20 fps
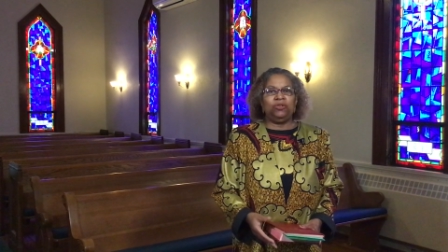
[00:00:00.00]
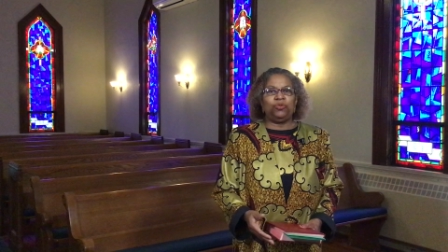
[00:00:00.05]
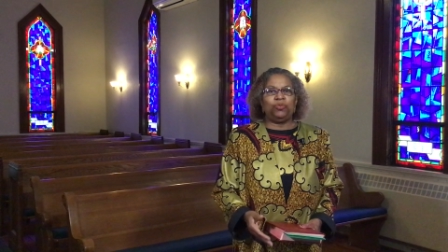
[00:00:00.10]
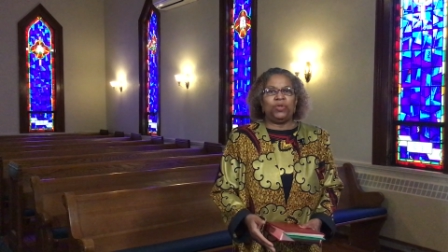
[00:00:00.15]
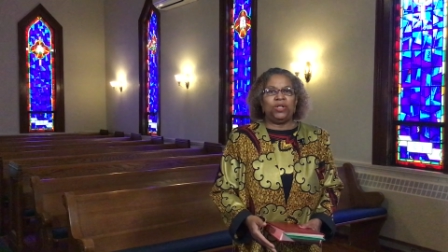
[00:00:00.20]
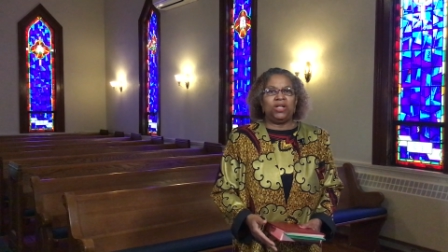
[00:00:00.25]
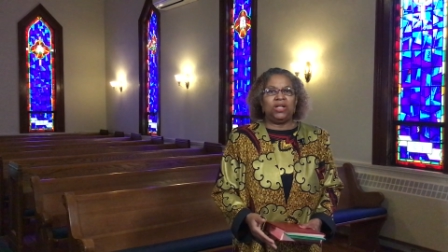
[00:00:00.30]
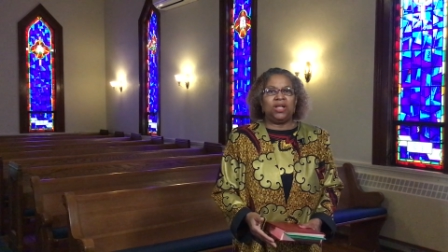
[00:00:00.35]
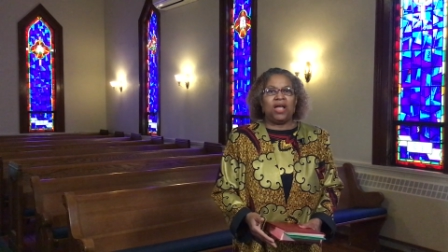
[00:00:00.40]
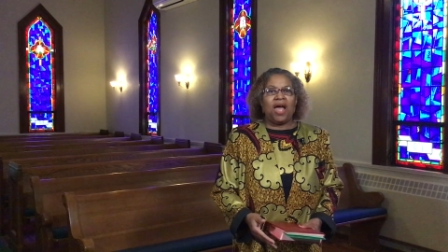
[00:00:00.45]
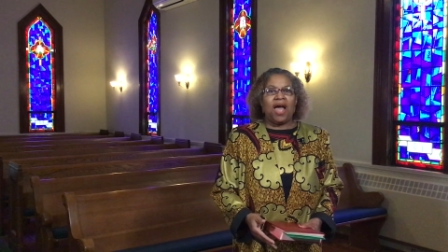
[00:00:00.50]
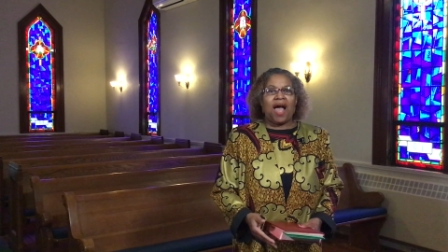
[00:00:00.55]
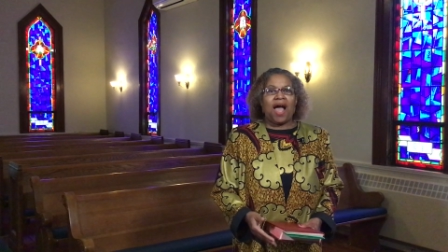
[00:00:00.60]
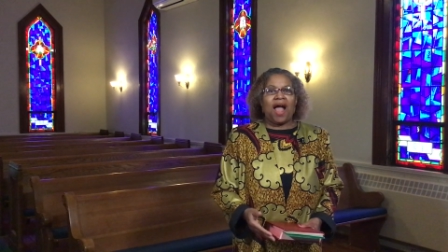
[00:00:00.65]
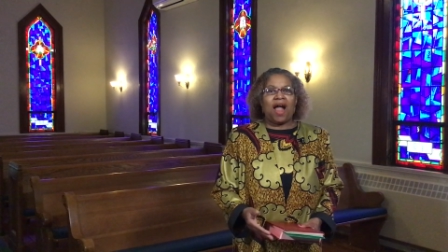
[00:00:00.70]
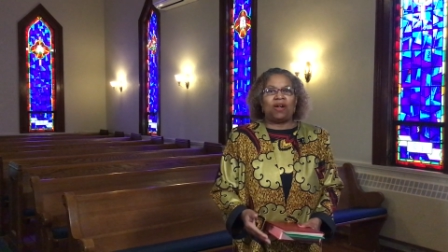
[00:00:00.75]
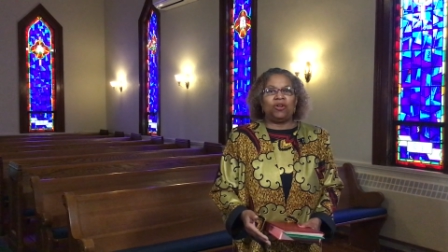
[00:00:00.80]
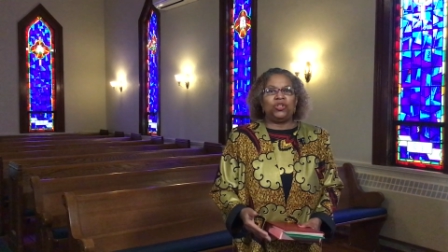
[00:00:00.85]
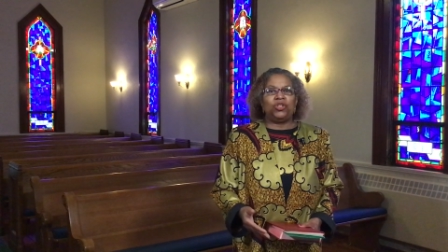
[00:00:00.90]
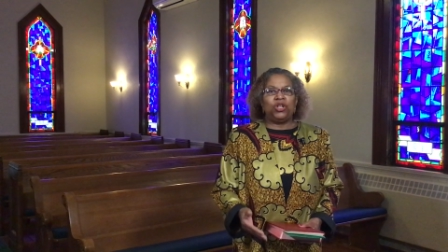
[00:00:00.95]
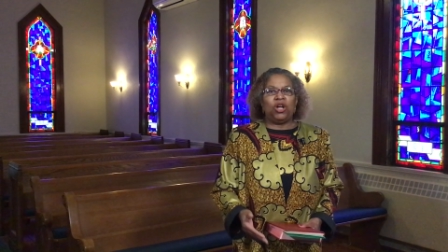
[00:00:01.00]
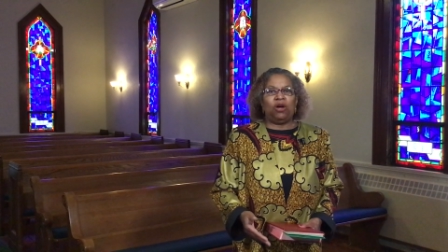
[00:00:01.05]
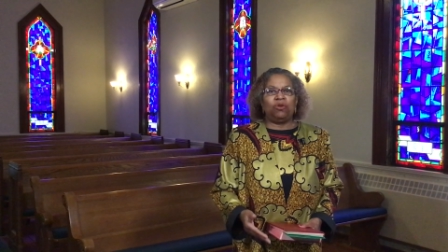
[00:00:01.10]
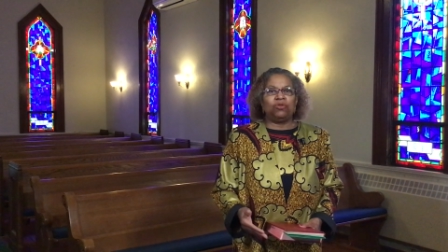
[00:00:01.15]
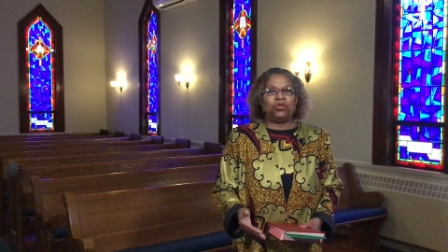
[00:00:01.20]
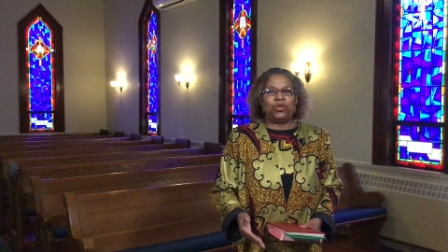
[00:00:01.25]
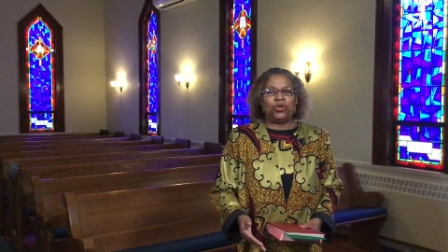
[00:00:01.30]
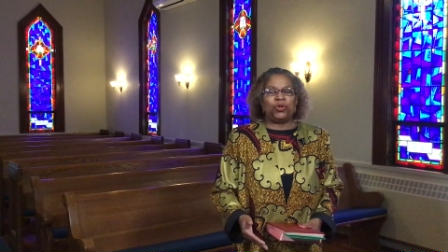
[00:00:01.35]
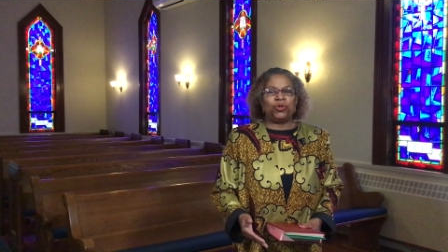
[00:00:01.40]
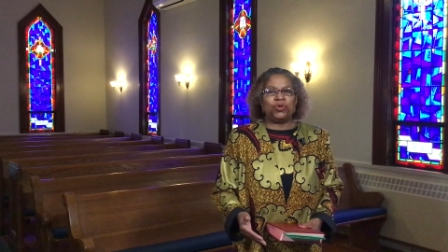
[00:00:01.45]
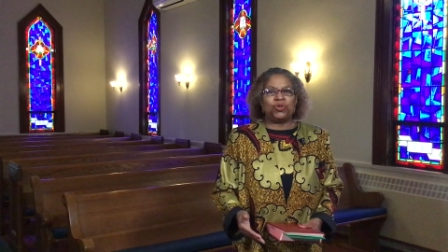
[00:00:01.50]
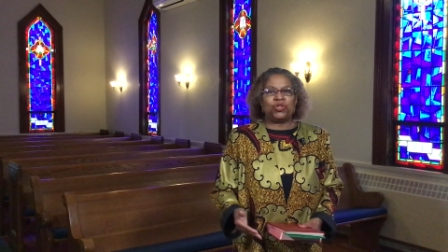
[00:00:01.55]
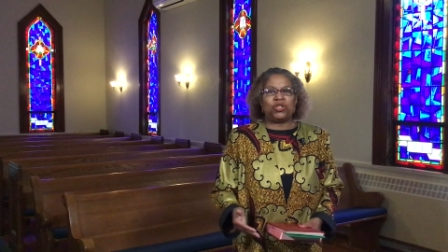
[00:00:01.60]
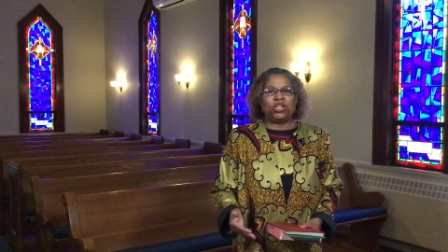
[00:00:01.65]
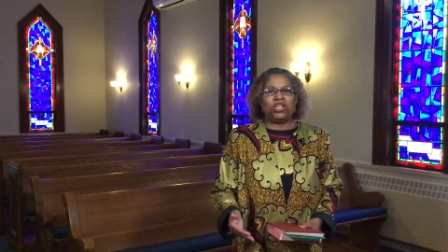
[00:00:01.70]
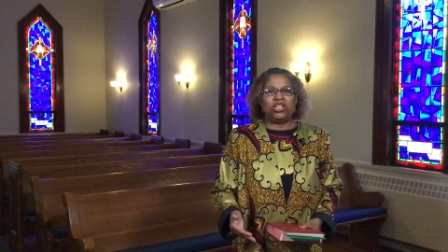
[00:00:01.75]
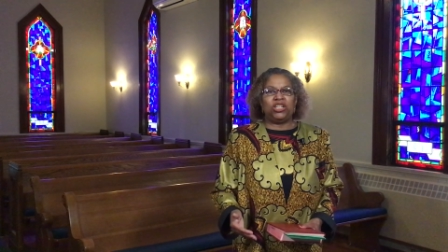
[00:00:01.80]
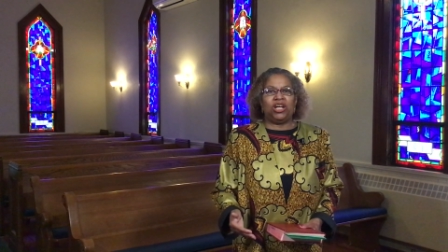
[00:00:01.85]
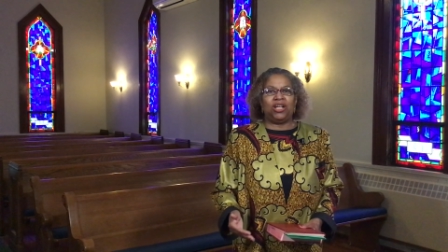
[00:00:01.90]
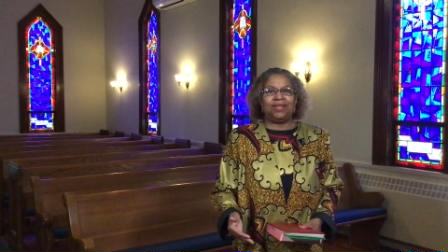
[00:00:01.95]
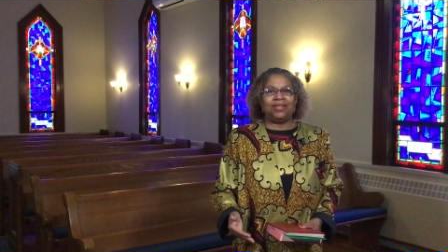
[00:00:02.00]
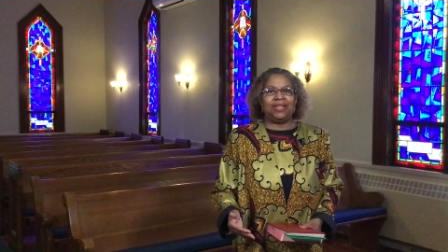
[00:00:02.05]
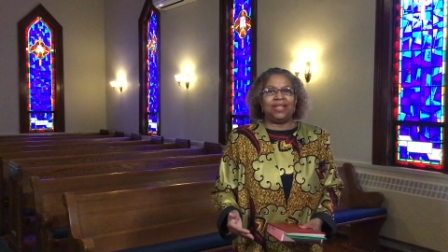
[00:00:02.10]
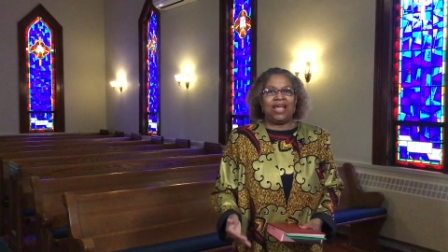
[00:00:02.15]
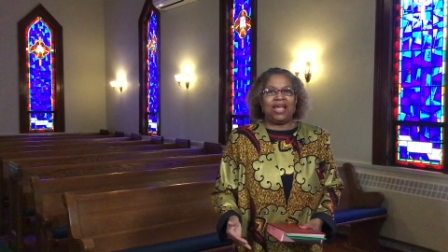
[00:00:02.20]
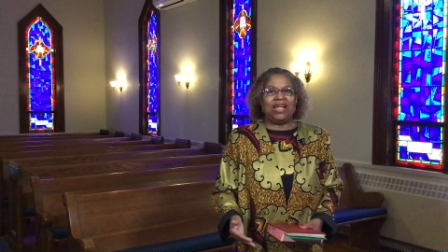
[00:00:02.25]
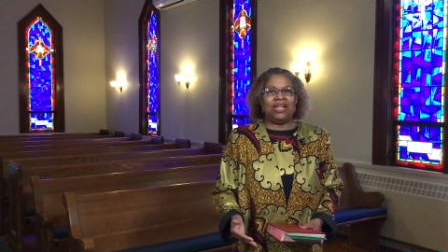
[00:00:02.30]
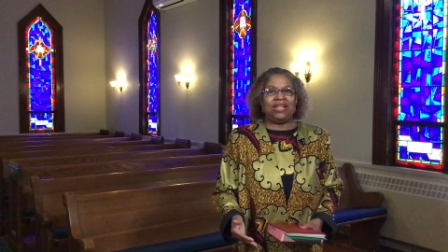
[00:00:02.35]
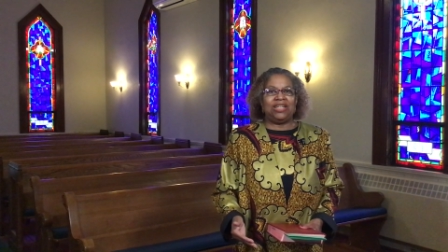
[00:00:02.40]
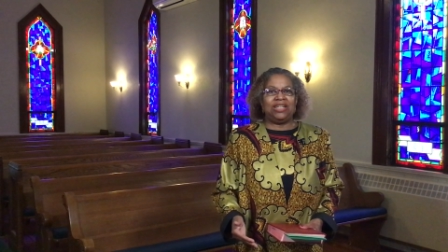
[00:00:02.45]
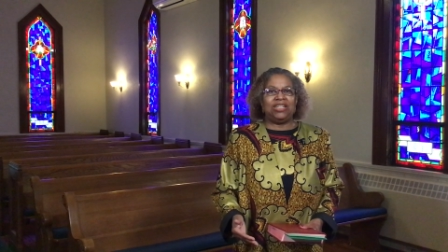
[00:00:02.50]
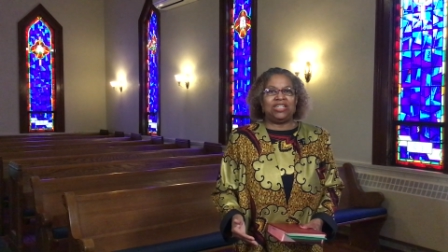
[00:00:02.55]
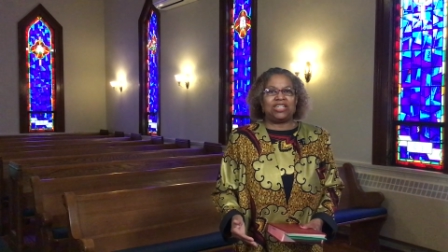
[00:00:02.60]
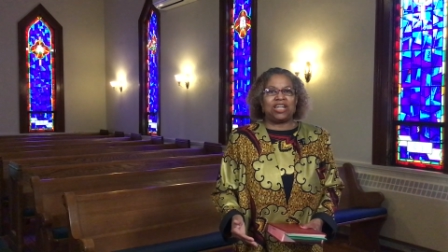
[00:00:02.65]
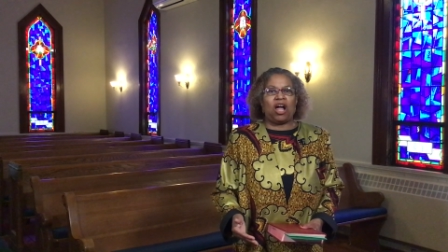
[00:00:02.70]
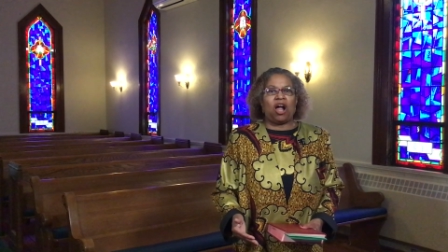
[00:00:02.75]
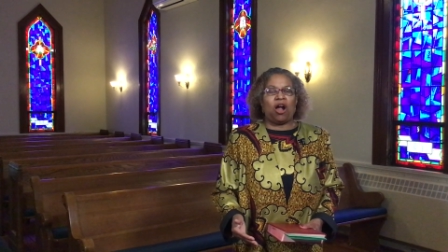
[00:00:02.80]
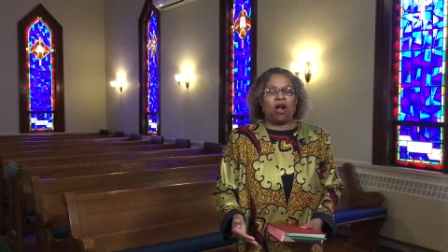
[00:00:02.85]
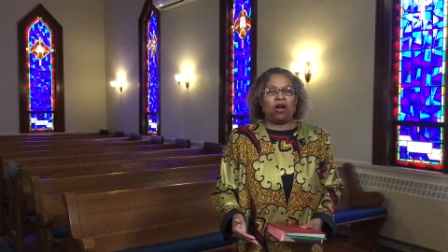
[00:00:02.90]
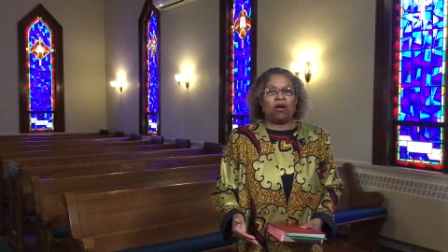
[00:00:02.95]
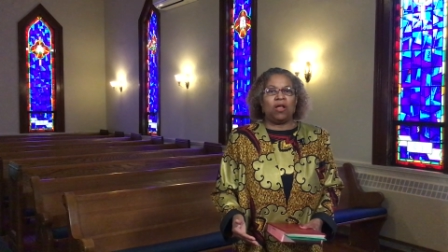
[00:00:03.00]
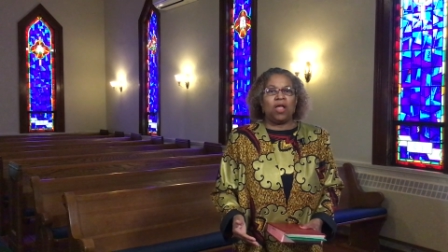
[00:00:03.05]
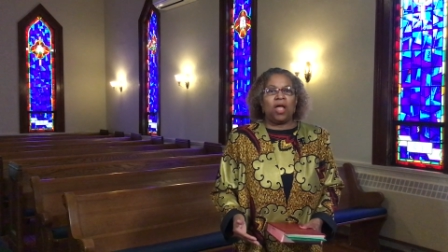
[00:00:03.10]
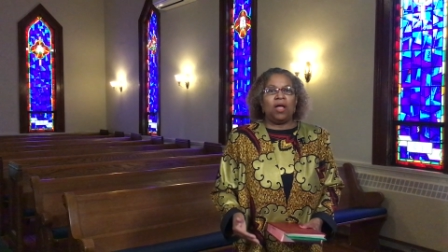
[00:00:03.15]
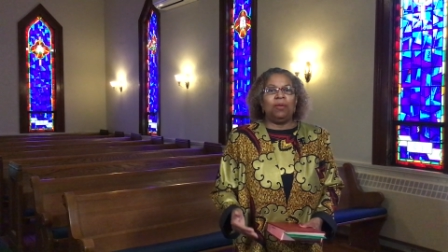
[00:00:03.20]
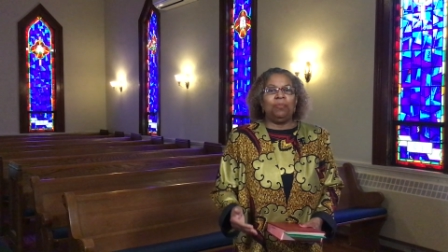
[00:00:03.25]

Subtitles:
when our young girls and young ladies are